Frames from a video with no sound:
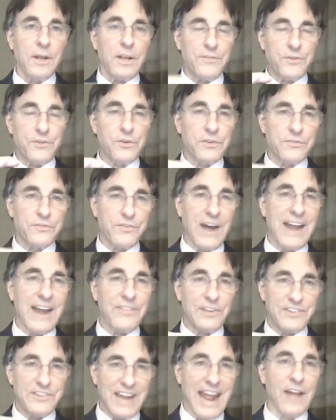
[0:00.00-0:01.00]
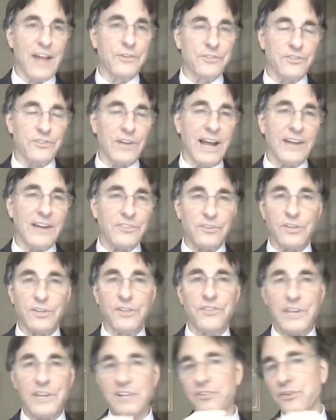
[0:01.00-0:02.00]
If you can find the downsides
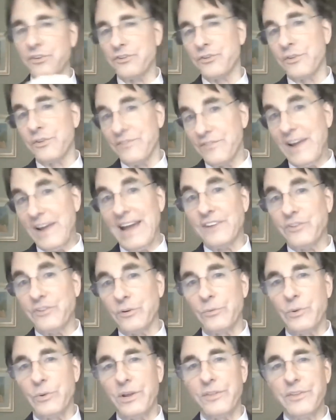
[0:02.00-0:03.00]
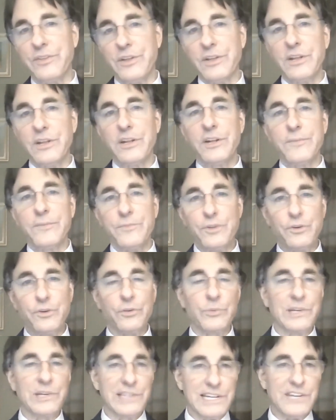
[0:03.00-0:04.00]
to the things that you're infatuated with, you
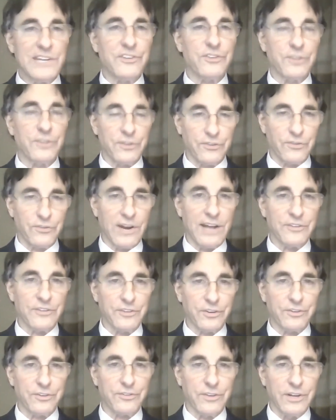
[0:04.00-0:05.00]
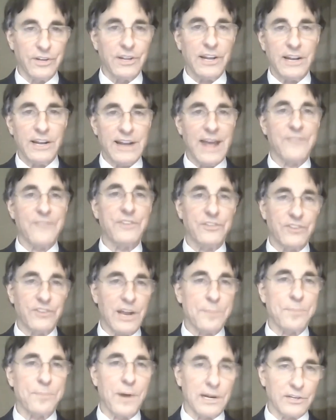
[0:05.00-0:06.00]
can release the stresses and have the
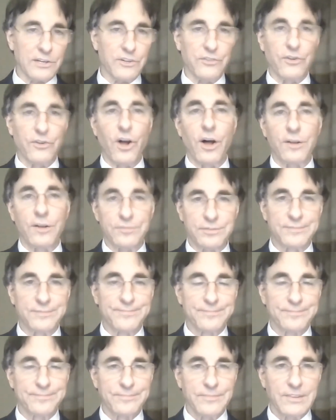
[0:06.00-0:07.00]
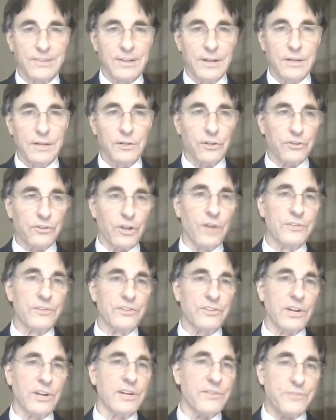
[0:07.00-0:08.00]
setback dissolve. Because all of
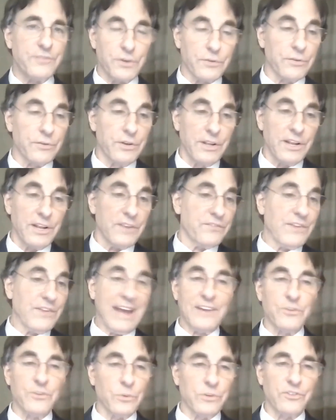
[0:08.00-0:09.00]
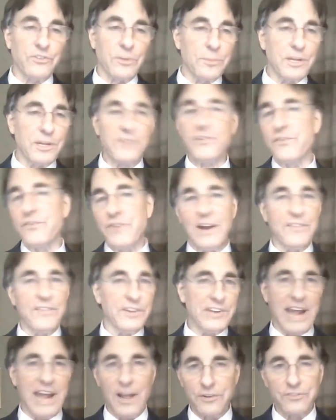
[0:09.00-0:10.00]
a sudden, if you're infatuated with somebody and you find
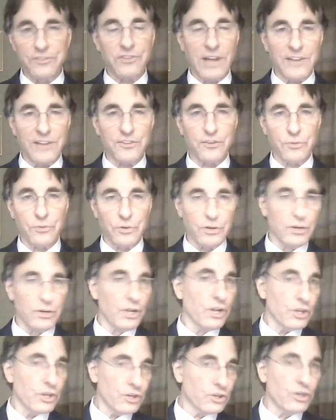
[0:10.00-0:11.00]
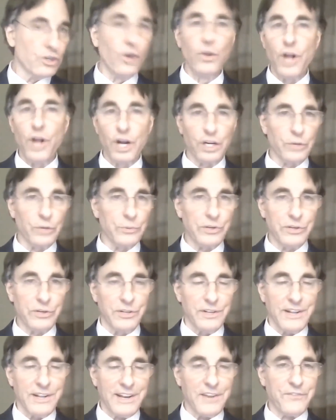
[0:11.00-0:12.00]
the downsides to her, you're no
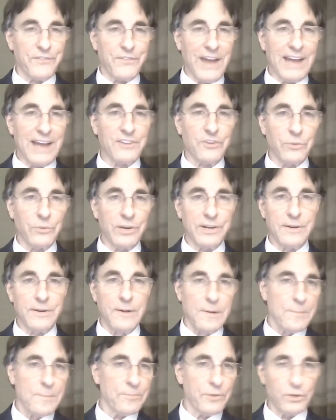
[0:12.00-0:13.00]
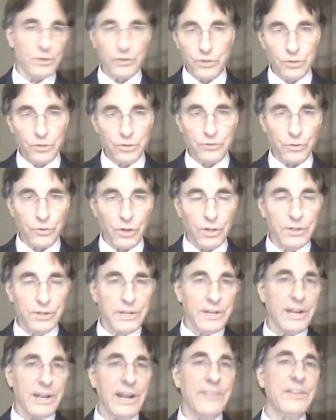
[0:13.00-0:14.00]
longer infatuated, you're
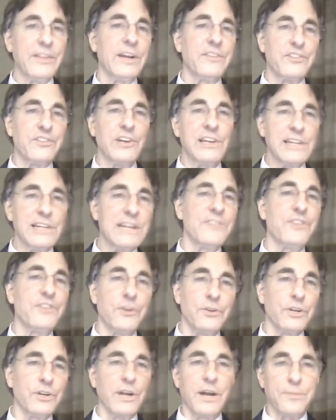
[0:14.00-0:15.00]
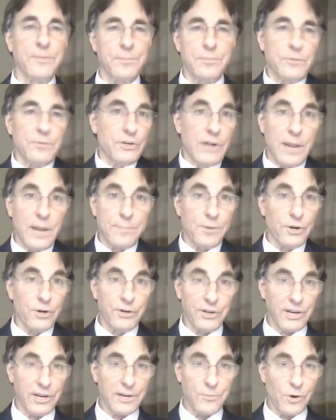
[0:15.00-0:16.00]
neutral. And then if she leaves you, you're not, you're not
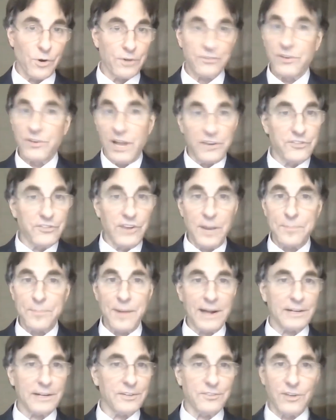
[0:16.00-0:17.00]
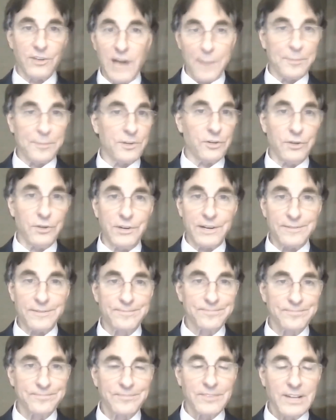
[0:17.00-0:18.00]
burdened anymore. It's not a setback, it's an opportunity.
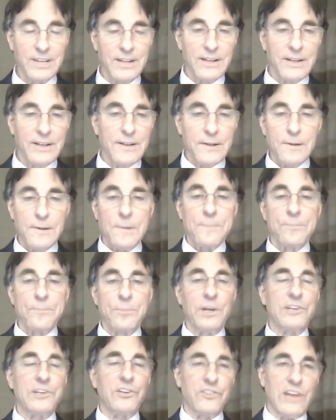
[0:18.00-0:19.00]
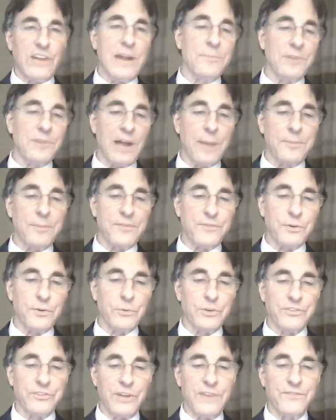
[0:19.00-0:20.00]
But at the same time, if
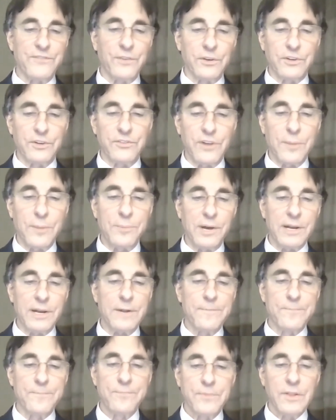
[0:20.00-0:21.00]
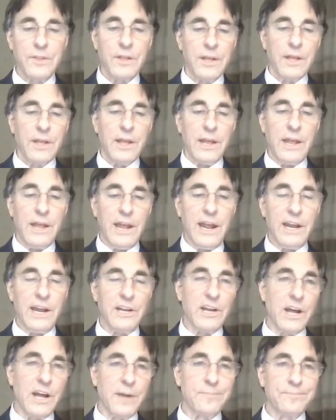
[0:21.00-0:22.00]
you're resentful to somebody
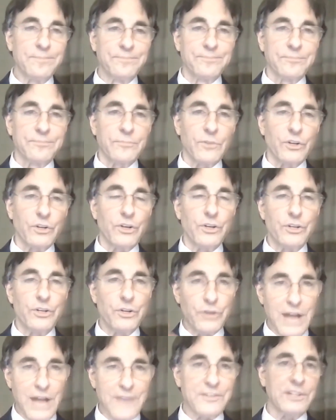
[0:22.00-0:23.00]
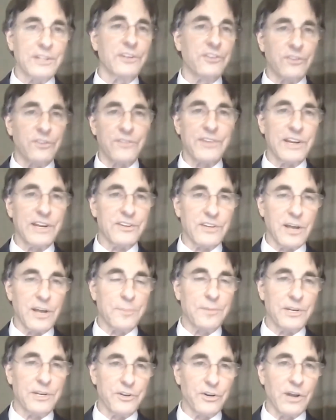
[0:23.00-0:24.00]
and um, you're having this event
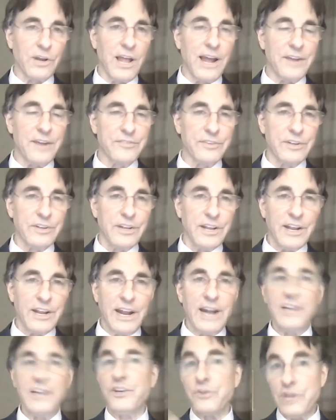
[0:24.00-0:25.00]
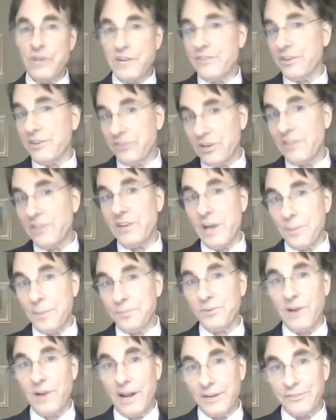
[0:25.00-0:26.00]
come in your life and you need to see the
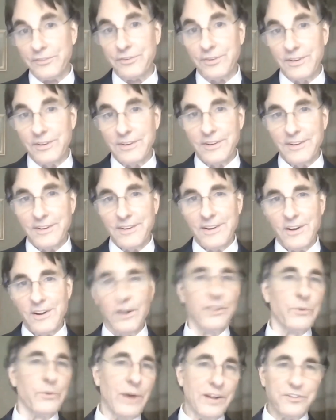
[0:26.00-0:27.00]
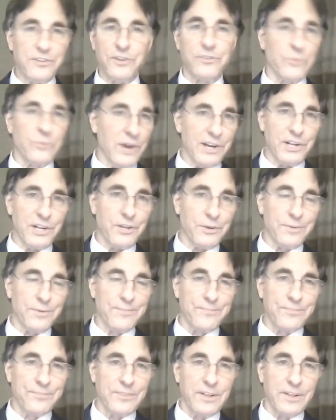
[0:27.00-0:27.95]
upsides, otherwise it's running you.